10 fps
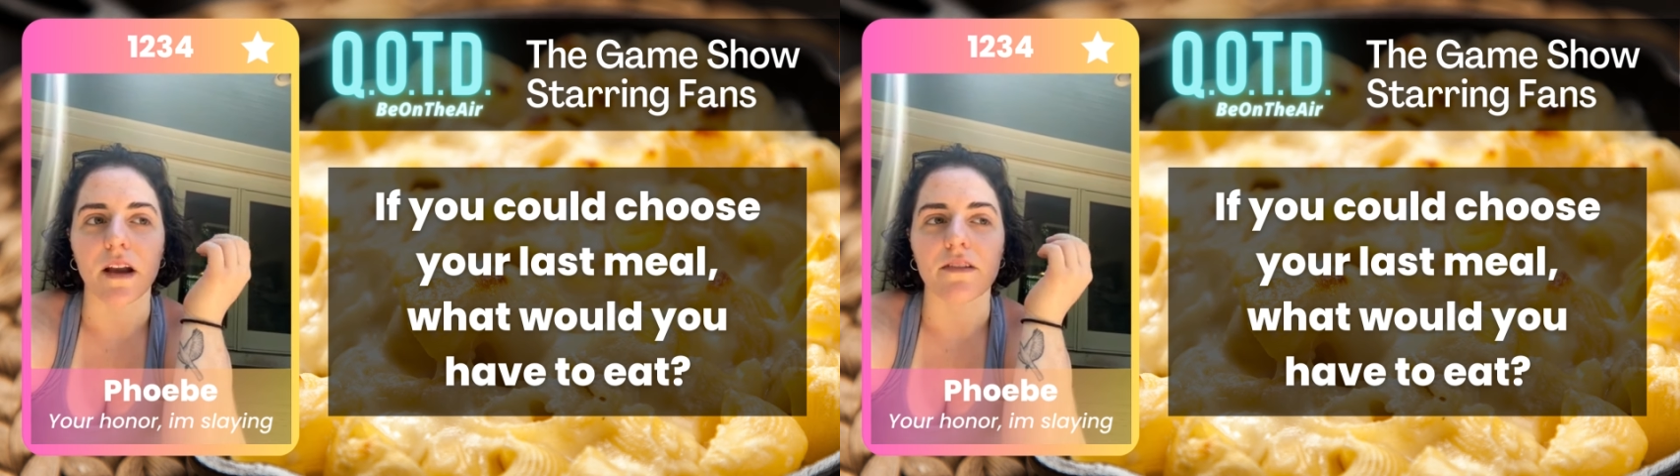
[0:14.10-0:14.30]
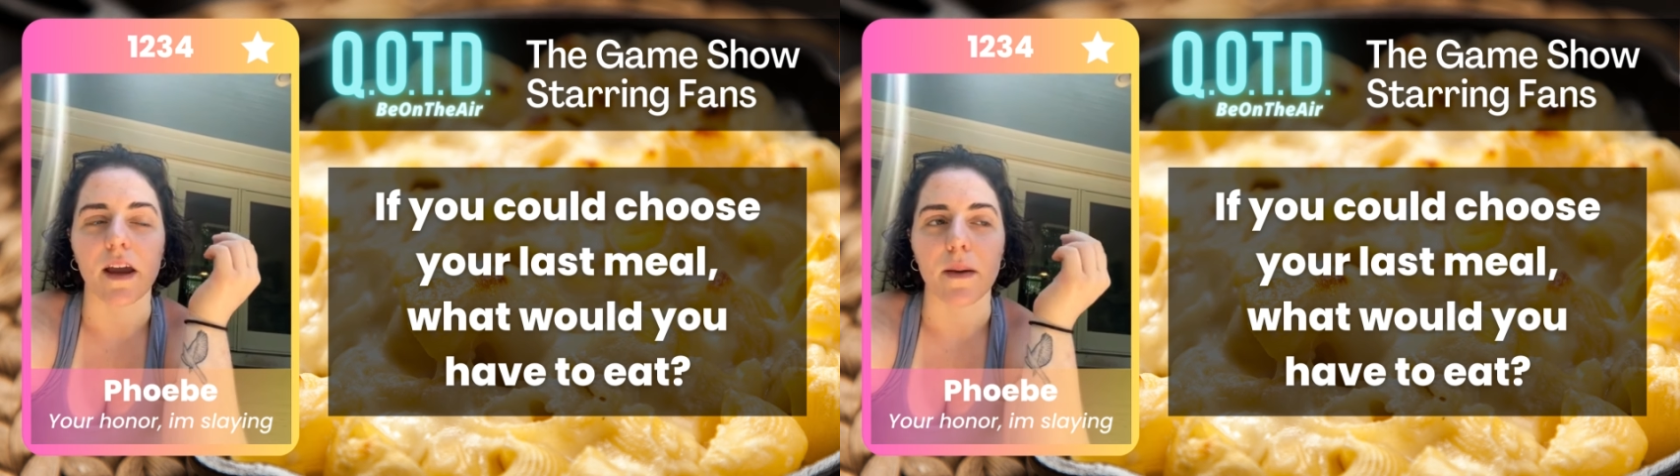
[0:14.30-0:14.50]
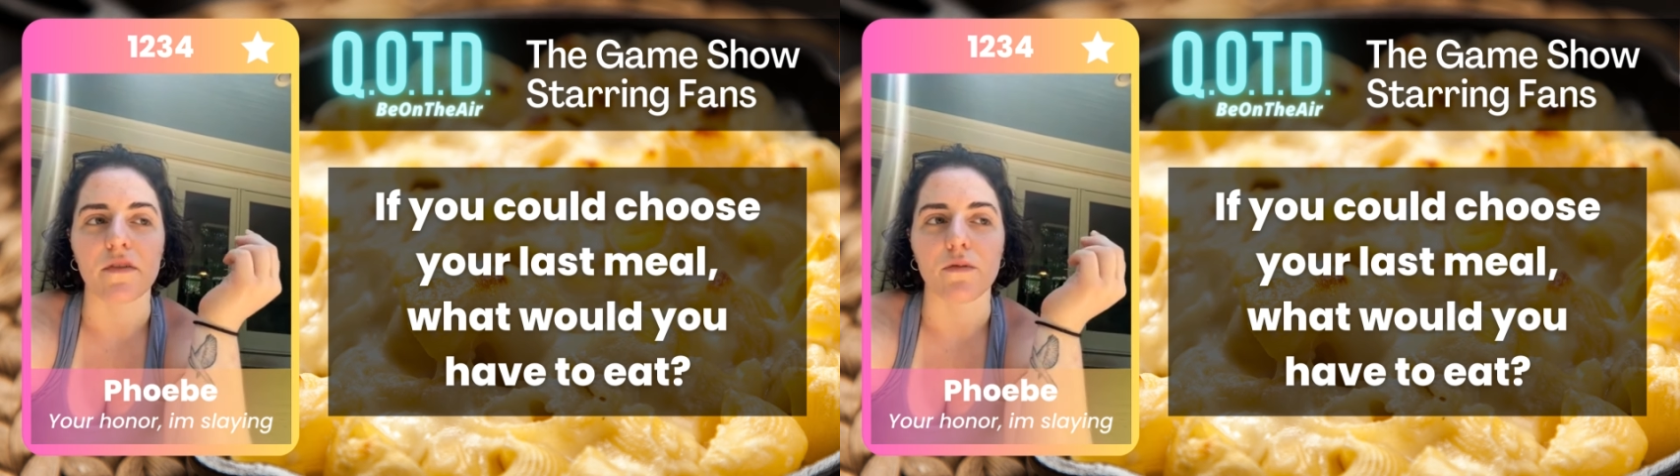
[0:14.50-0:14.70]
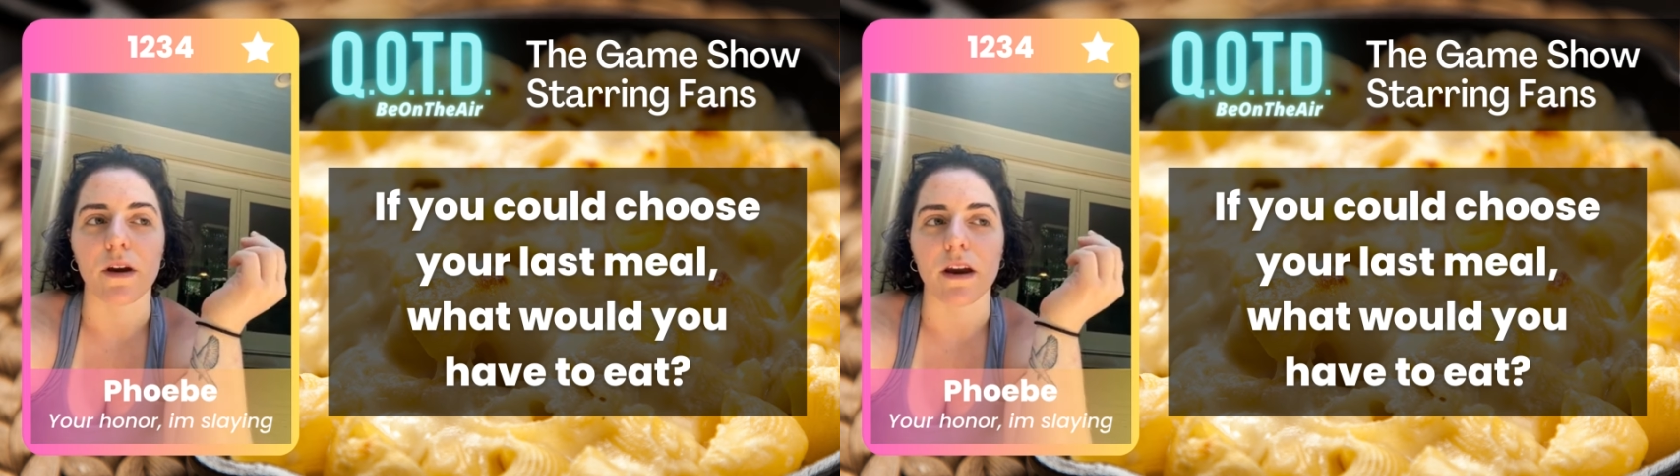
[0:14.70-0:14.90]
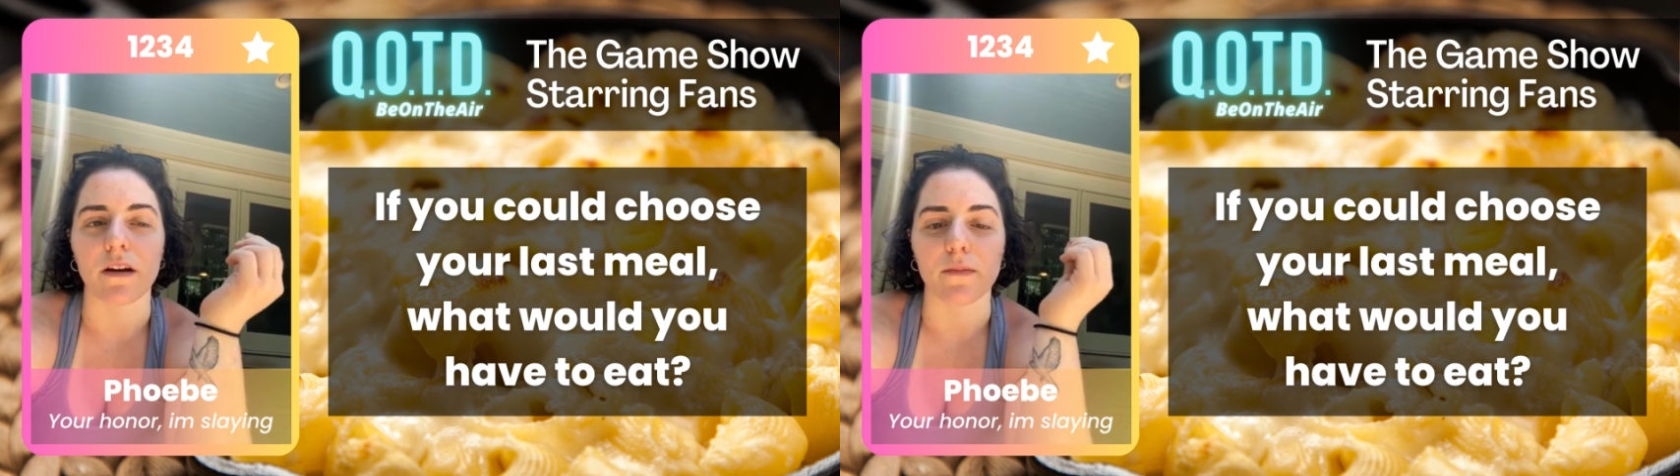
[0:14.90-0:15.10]
types
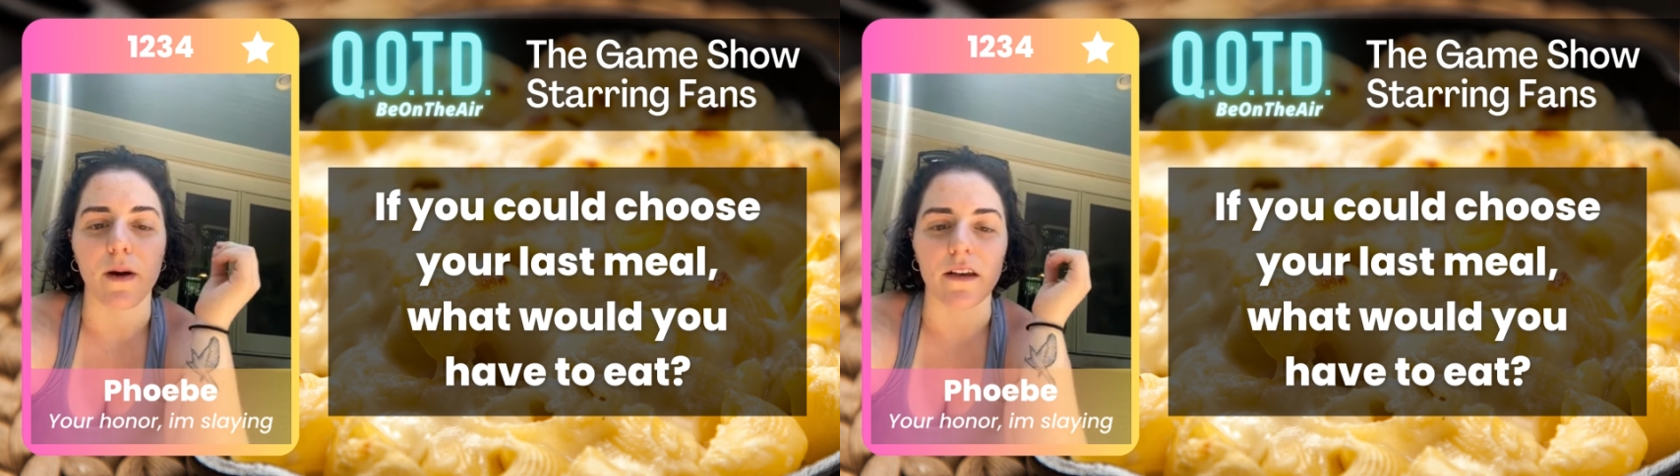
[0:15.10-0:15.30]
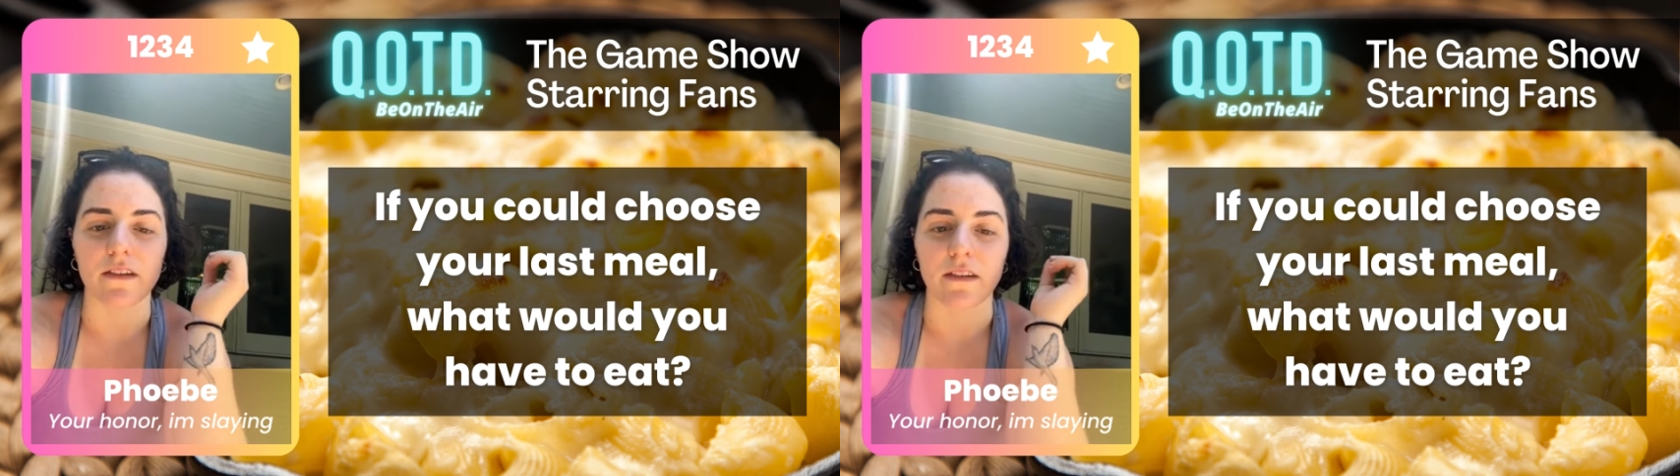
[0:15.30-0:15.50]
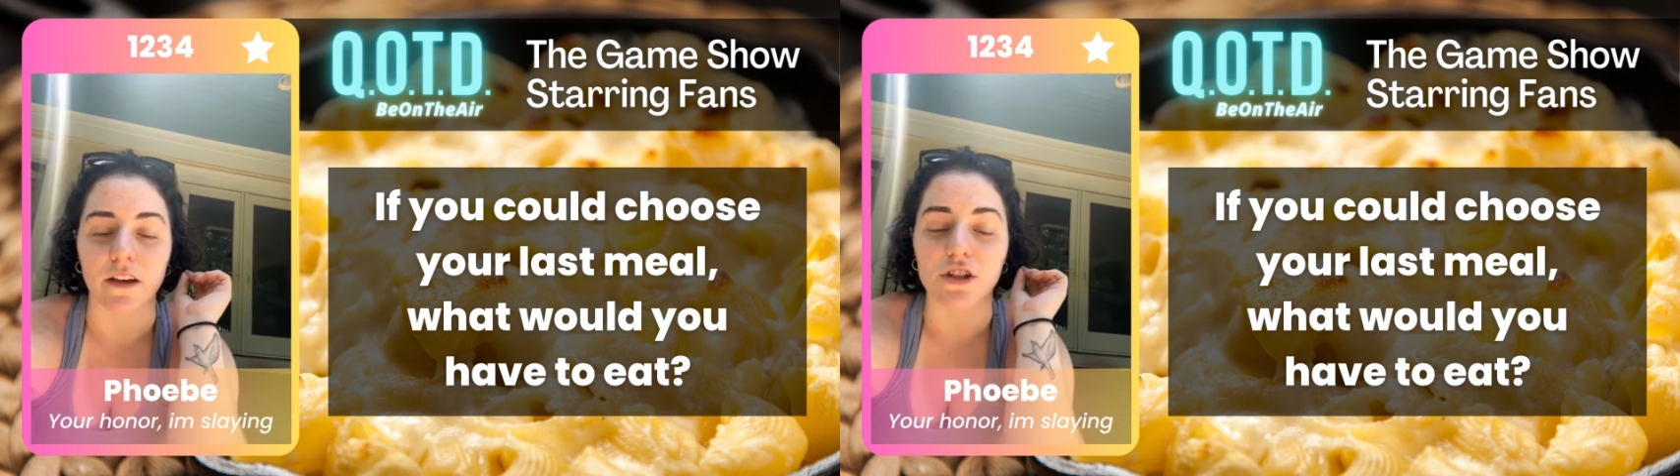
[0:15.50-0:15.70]
where the pasta is like